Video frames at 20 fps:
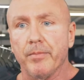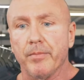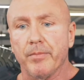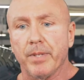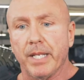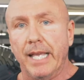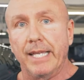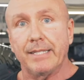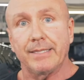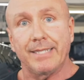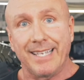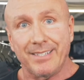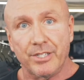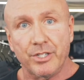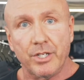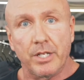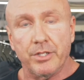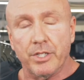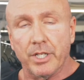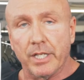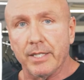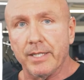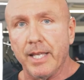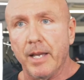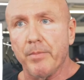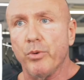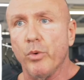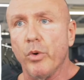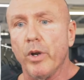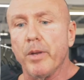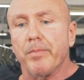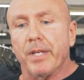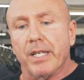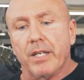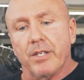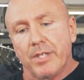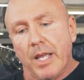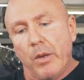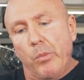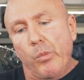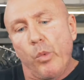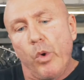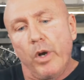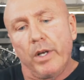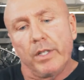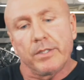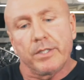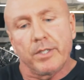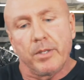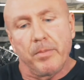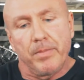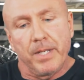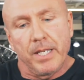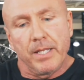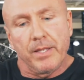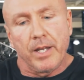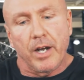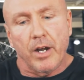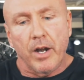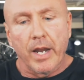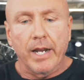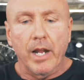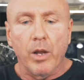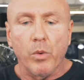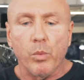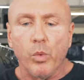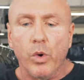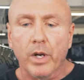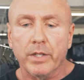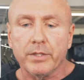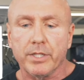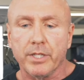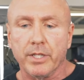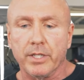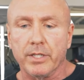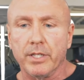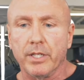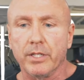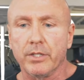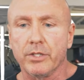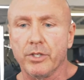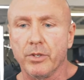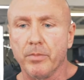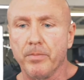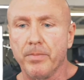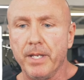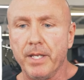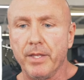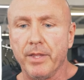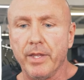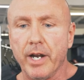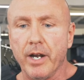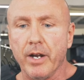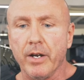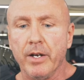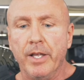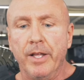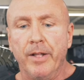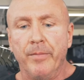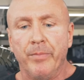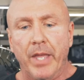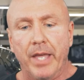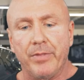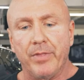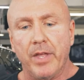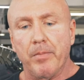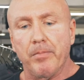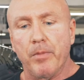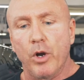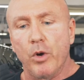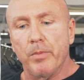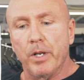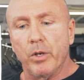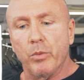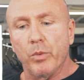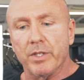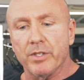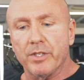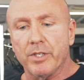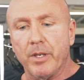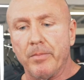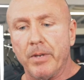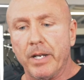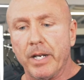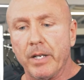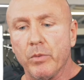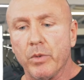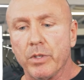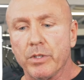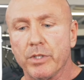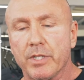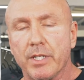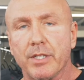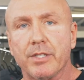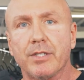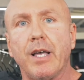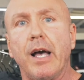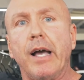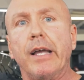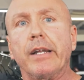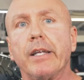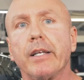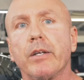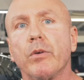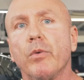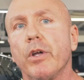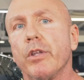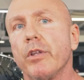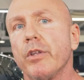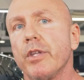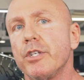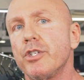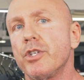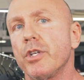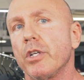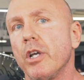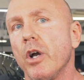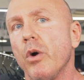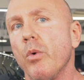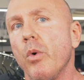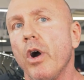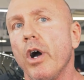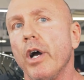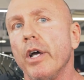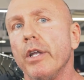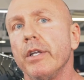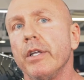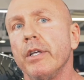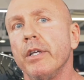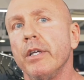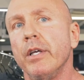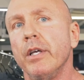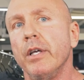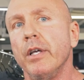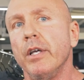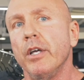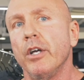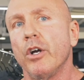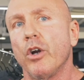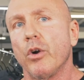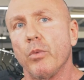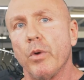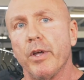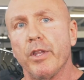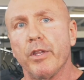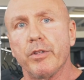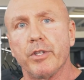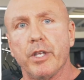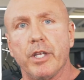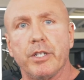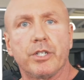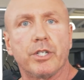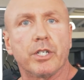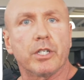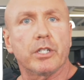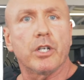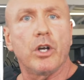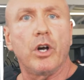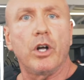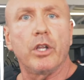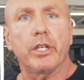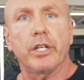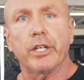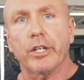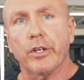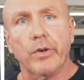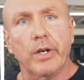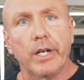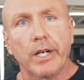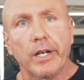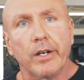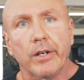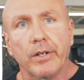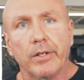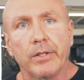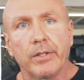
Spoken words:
Began test judging at that point because I want to be there, and I wanted to be there at that moment when somebody was deciding whether they should go on or whether they should call it a career.